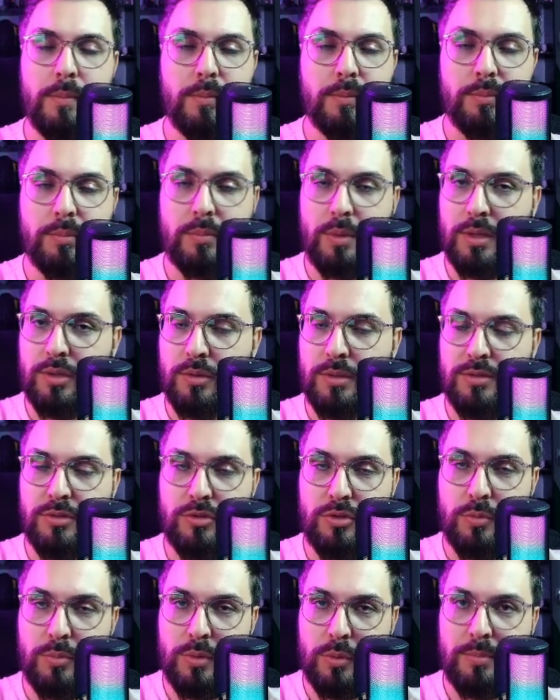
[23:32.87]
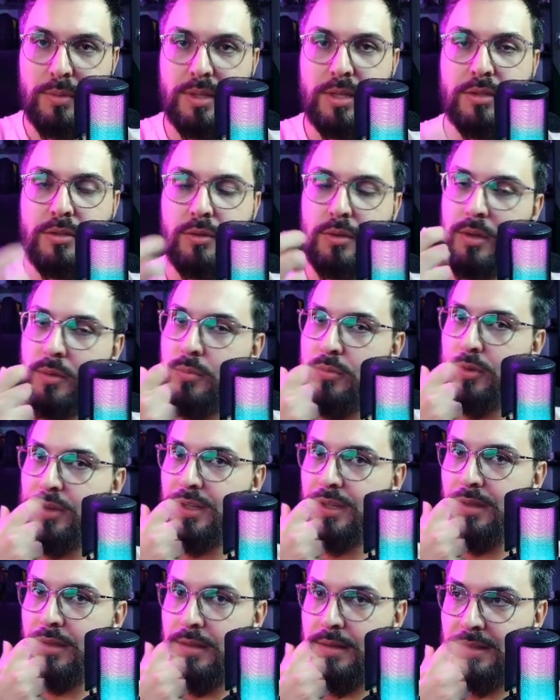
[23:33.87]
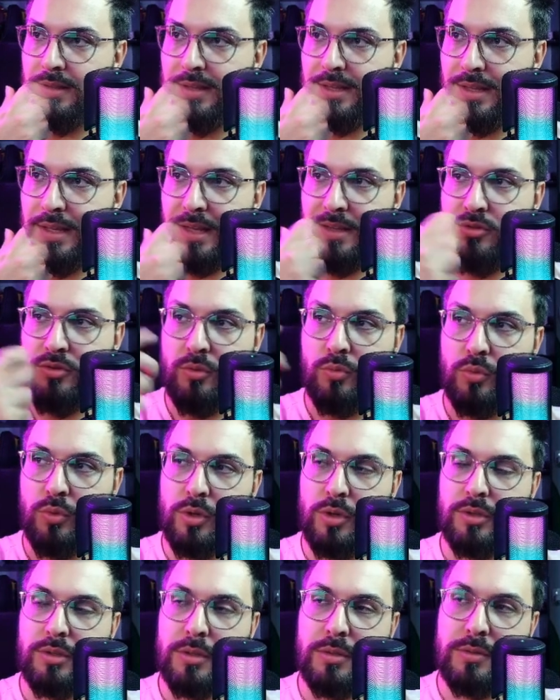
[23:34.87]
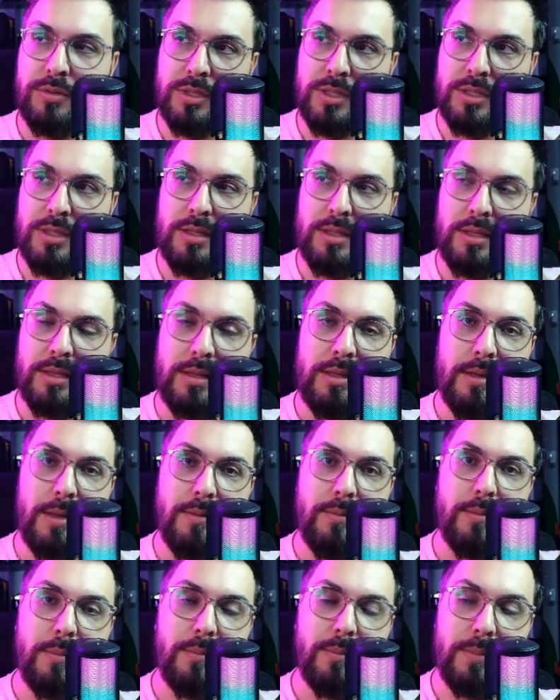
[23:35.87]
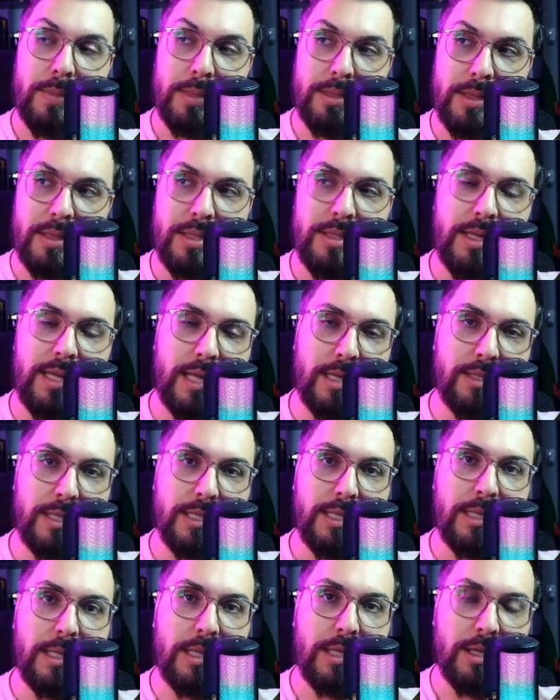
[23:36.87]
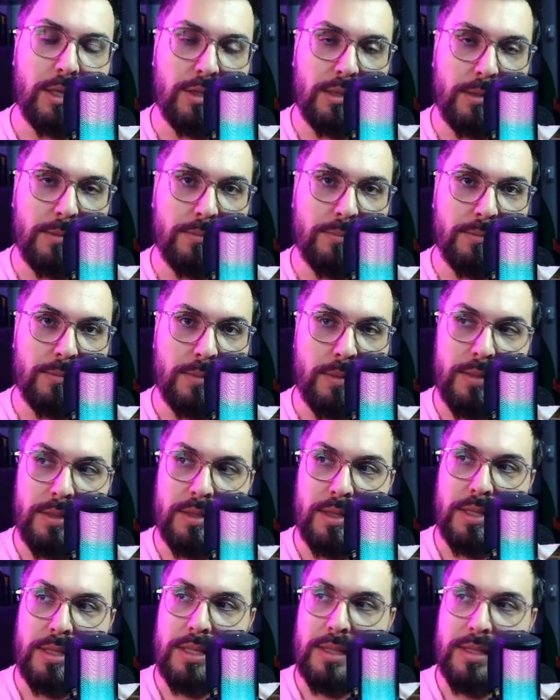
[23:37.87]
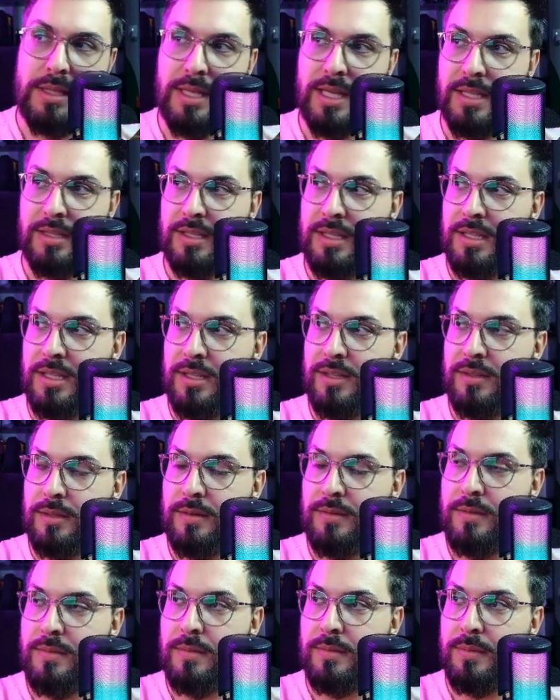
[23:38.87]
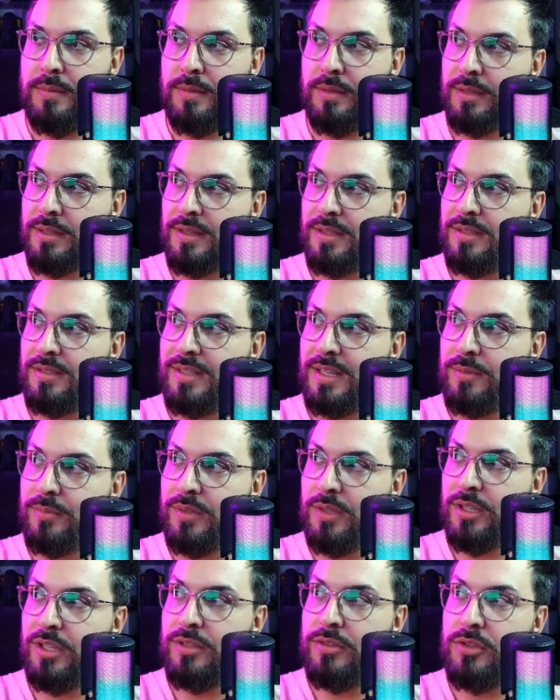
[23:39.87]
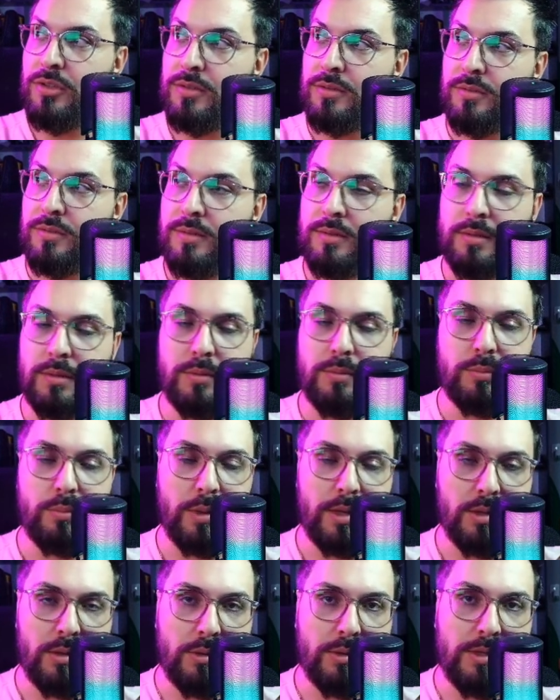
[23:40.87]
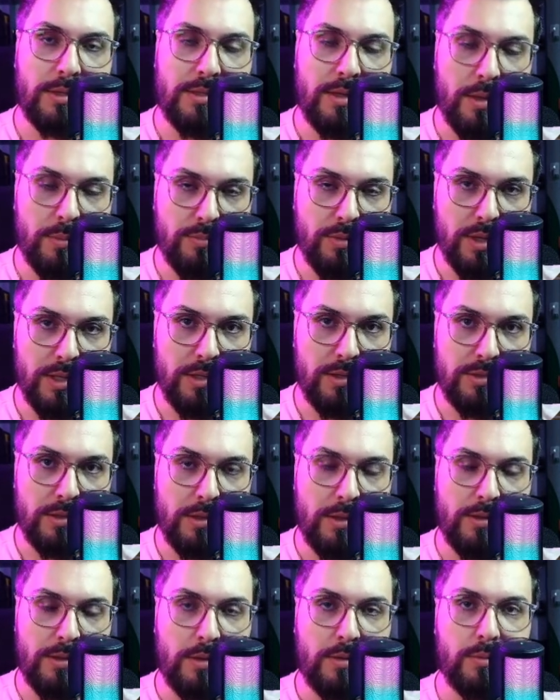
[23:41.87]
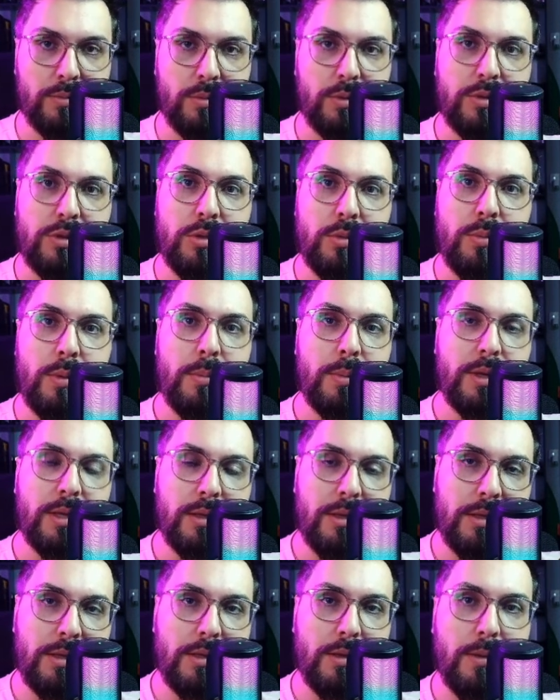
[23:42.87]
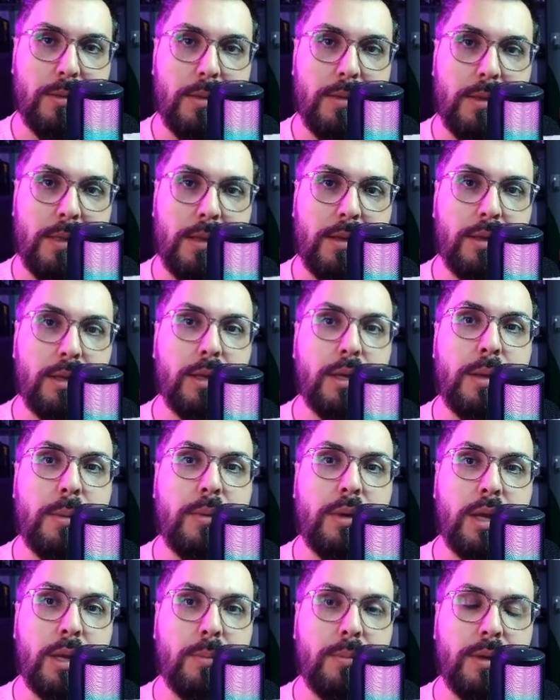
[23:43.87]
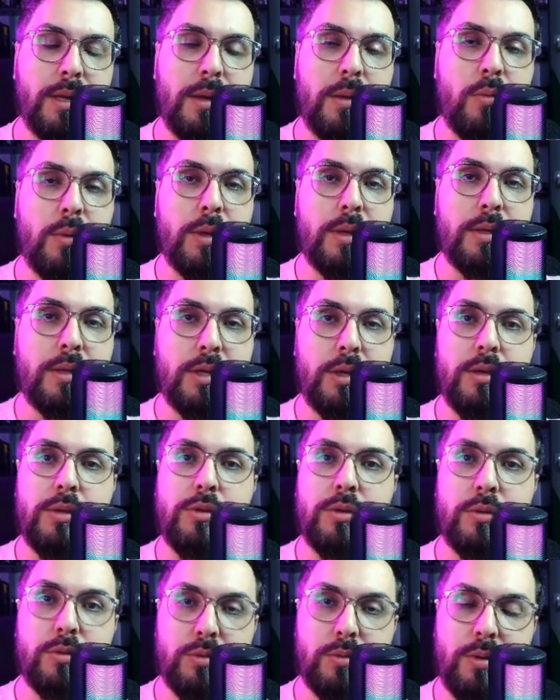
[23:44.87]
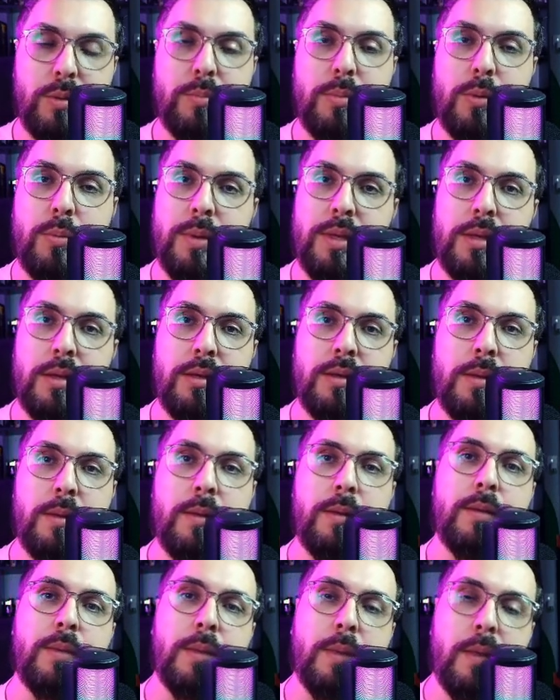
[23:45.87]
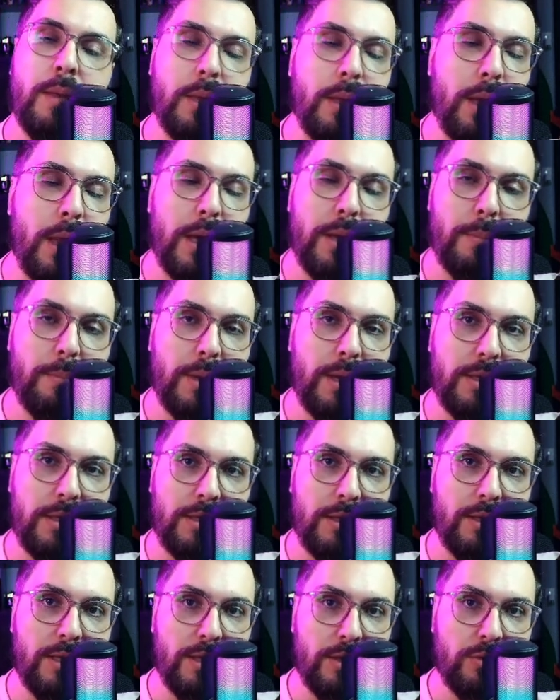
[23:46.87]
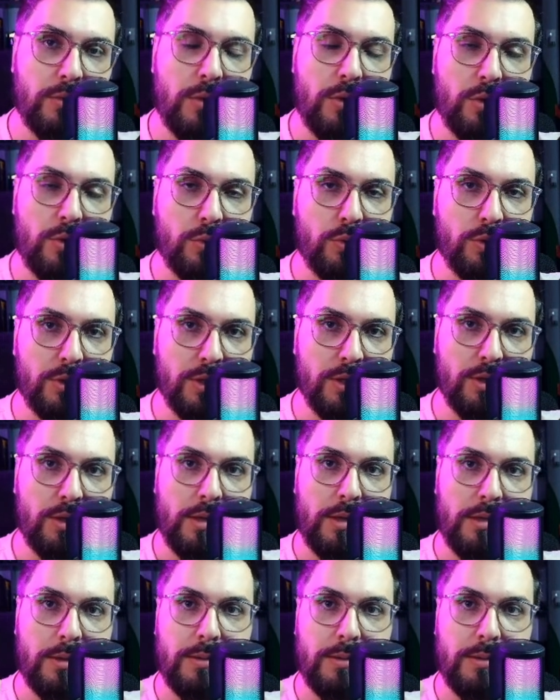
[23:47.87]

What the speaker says: whether it's Supabase or Appwrite. And as you work in the IDE here, not in the IDE, in the application, whether it's Appwrite or Supabase, keep copying what it tells you to implement and paste it as routule there,